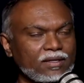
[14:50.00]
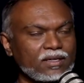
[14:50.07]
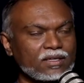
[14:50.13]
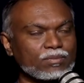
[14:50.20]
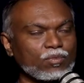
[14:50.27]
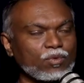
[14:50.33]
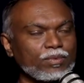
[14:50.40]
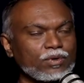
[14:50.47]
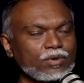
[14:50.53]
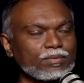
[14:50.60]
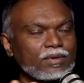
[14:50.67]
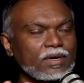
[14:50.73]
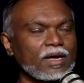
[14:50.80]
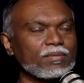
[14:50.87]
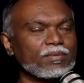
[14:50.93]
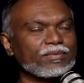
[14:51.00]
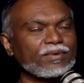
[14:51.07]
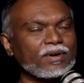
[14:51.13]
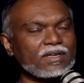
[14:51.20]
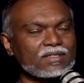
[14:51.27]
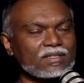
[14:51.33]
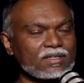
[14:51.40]
this moment of time, if
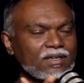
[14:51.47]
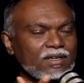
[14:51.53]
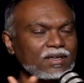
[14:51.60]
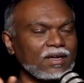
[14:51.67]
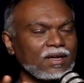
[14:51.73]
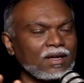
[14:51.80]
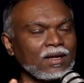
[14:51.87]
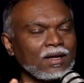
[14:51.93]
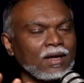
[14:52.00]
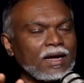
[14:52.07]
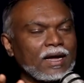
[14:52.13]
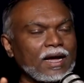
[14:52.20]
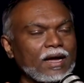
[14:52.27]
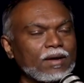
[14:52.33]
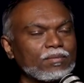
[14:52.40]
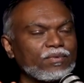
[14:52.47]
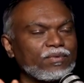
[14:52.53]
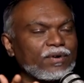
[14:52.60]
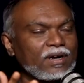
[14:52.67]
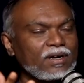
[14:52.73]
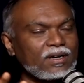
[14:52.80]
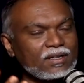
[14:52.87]
I see, I'm
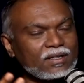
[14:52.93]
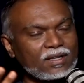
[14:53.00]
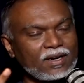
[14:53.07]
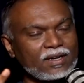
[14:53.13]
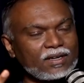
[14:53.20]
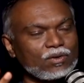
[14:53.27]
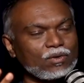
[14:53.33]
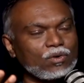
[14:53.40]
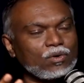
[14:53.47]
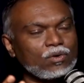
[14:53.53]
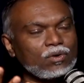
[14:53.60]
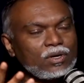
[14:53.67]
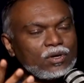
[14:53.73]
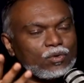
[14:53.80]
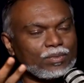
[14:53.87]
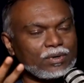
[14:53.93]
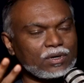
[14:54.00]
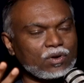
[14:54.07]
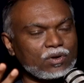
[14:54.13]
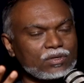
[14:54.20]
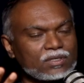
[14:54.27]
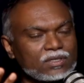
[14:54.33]
finding that whole human
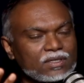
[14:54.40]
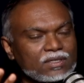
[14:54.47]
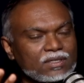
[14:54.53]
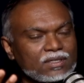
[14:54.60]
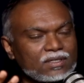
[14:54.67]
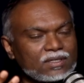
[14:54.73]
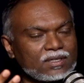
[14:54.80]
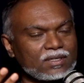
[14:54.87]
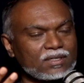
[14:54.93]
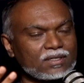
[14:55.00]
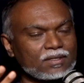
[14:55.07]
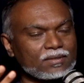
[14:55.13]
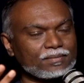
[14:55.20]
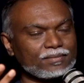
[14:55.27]
consciousness is